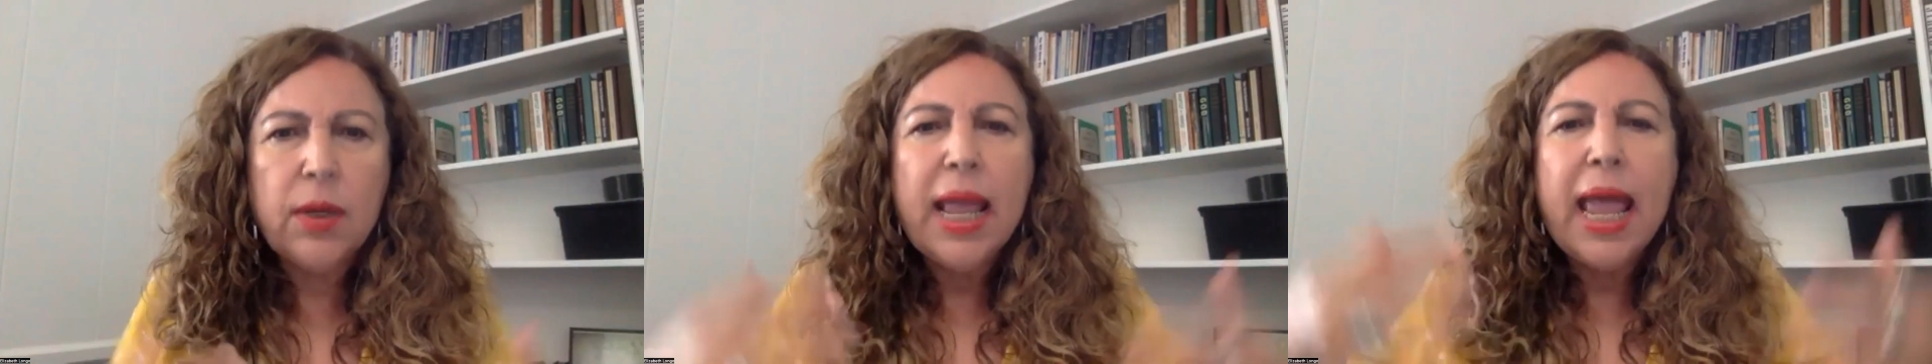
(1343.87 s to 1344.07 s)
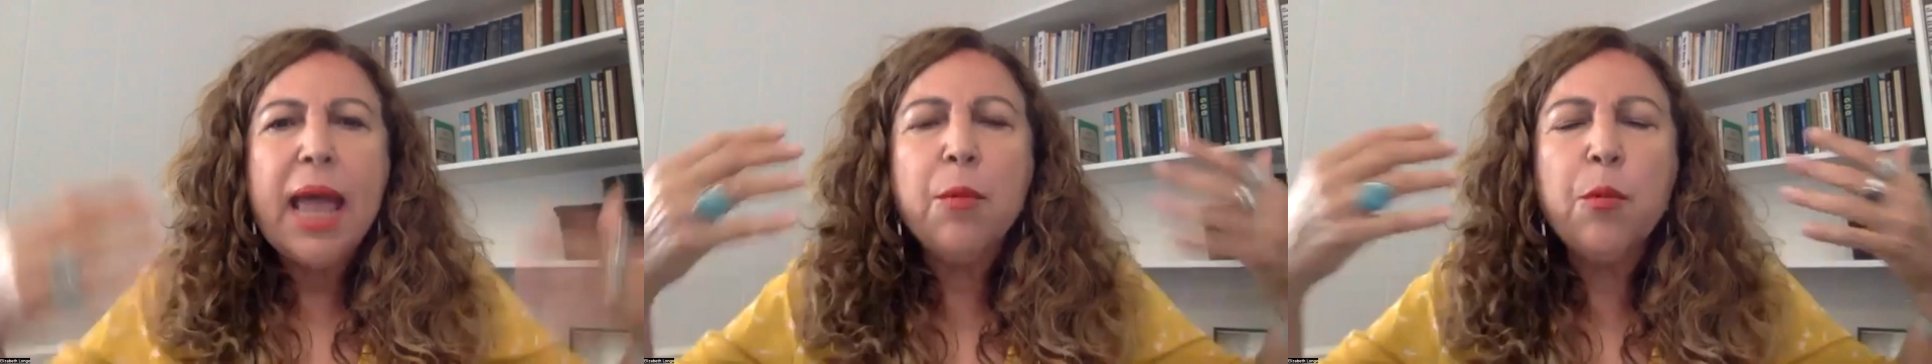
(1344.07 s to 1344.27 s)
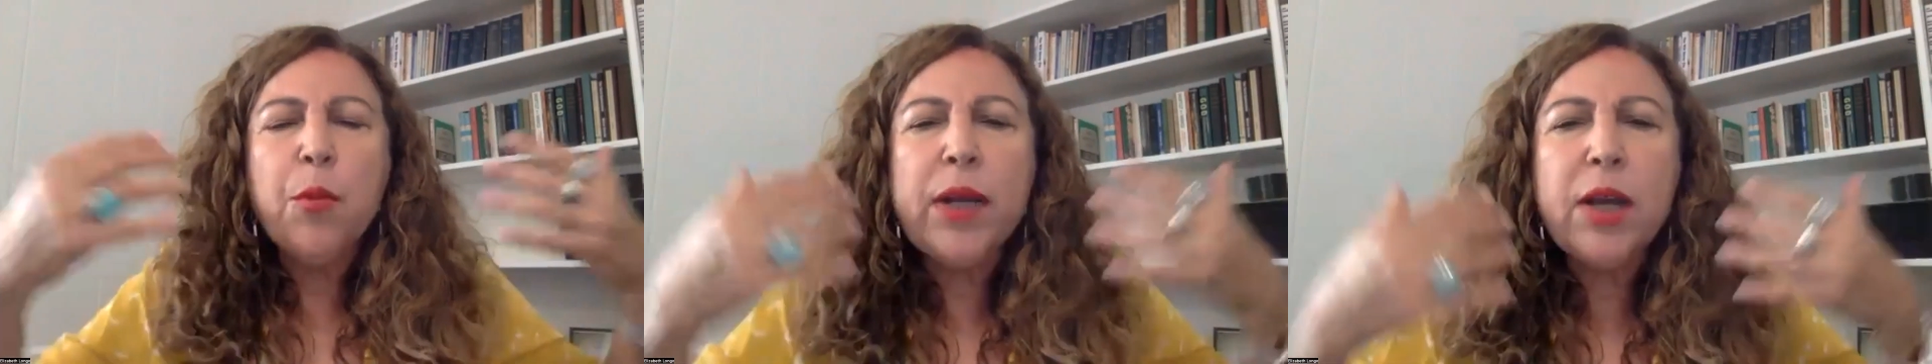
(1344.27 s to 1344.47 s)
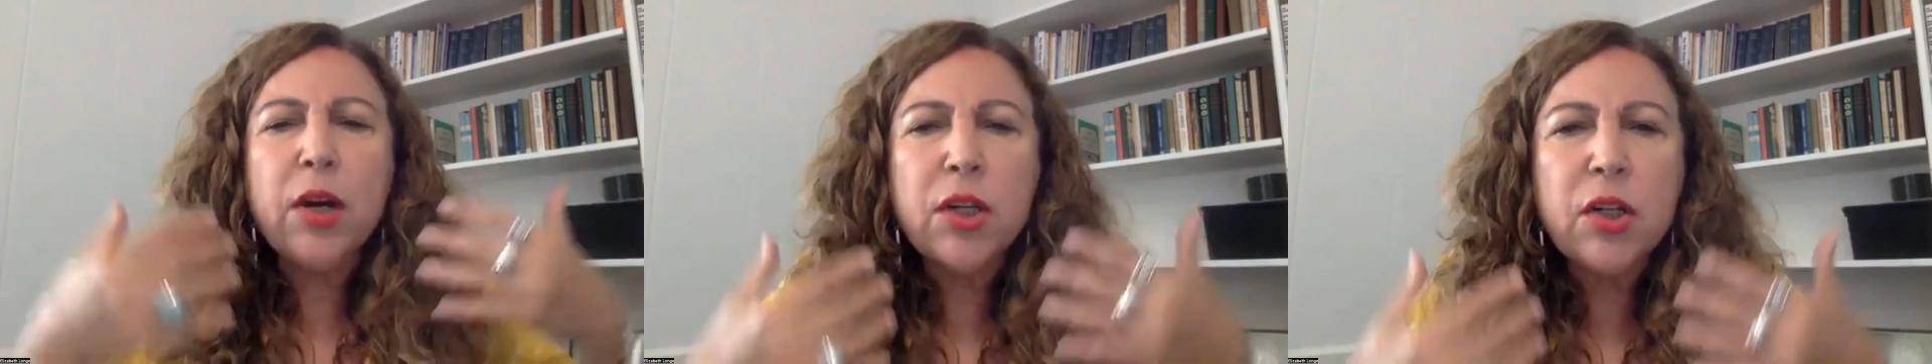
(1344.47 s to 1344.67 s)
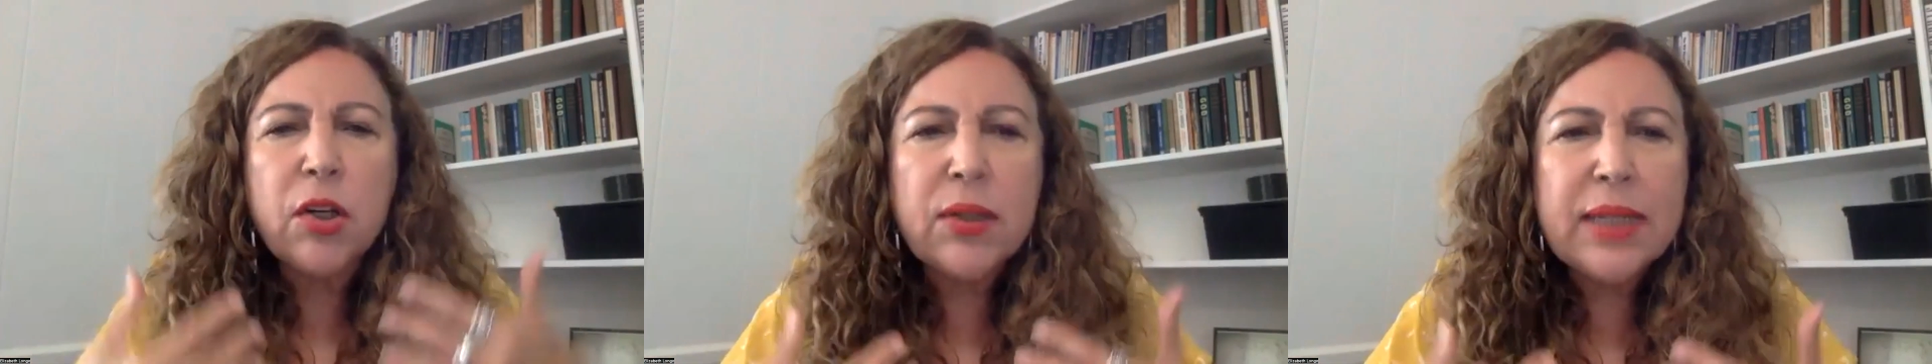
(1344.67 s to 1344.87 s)
and we are
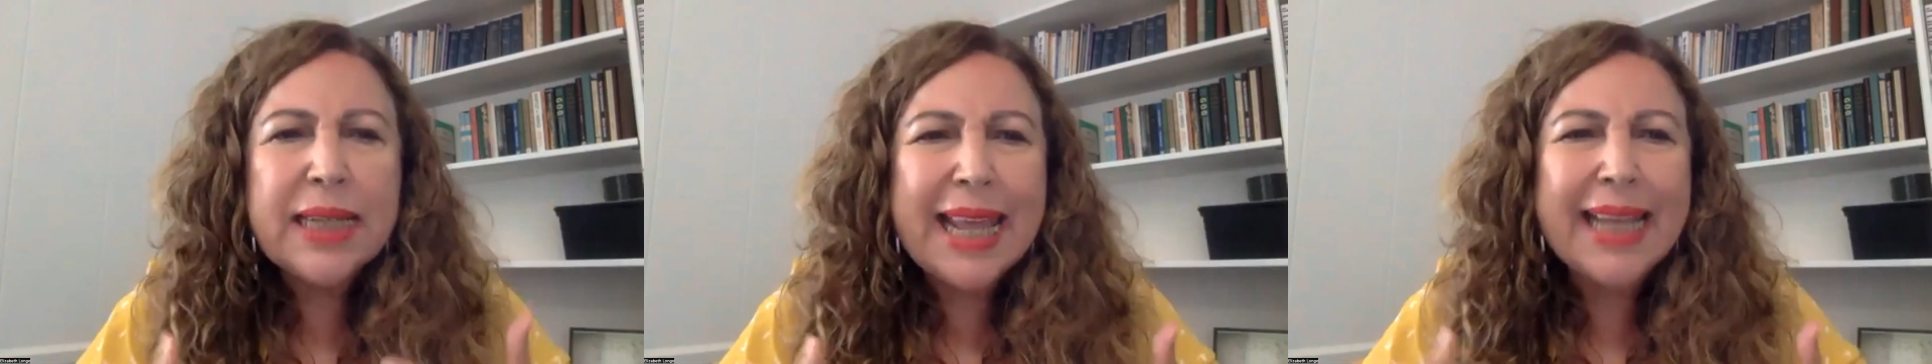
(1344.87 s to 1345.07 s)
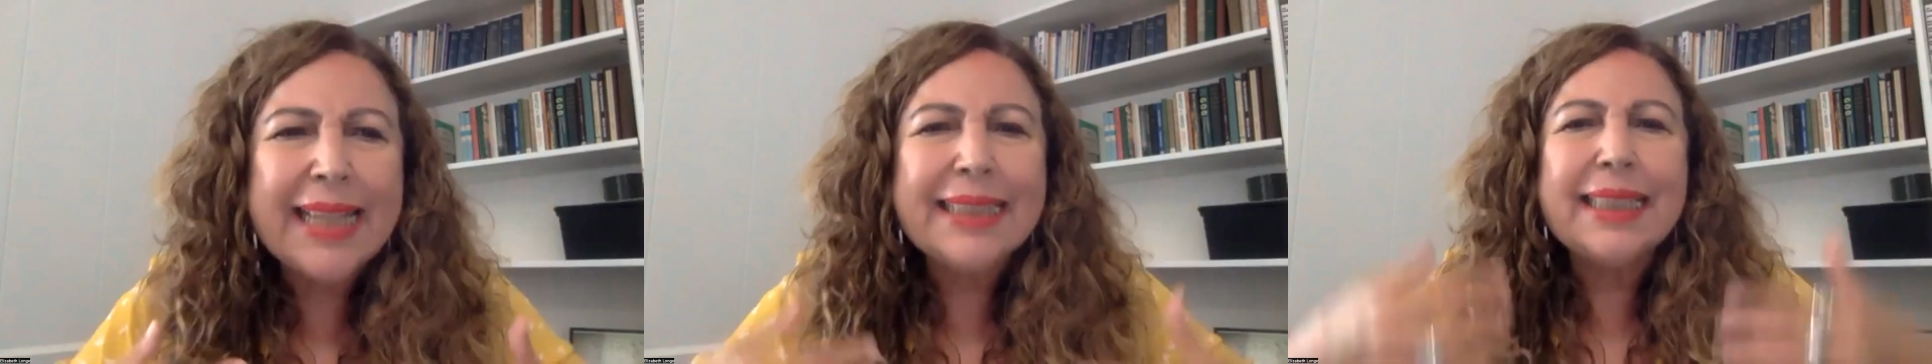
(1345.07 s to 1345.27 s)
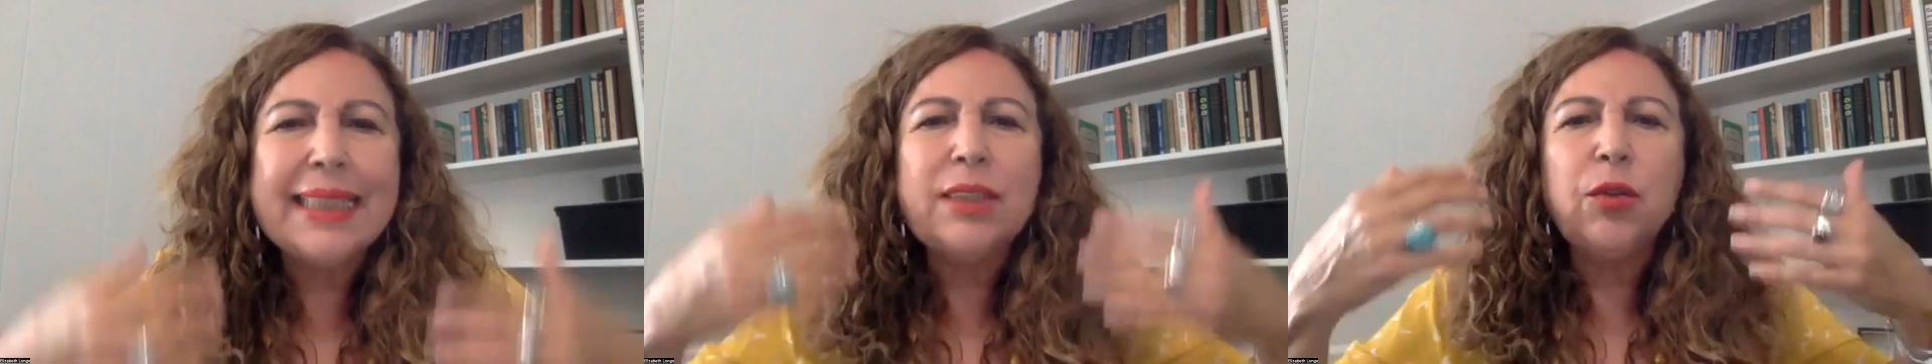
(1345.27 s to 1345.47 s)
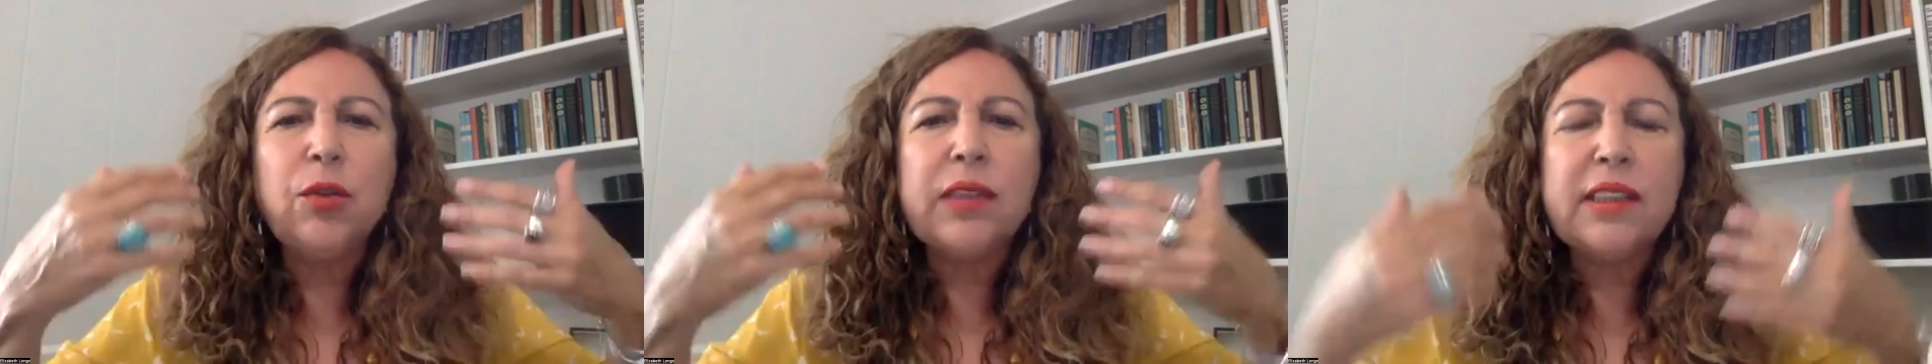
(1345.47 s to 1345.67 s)
connected to the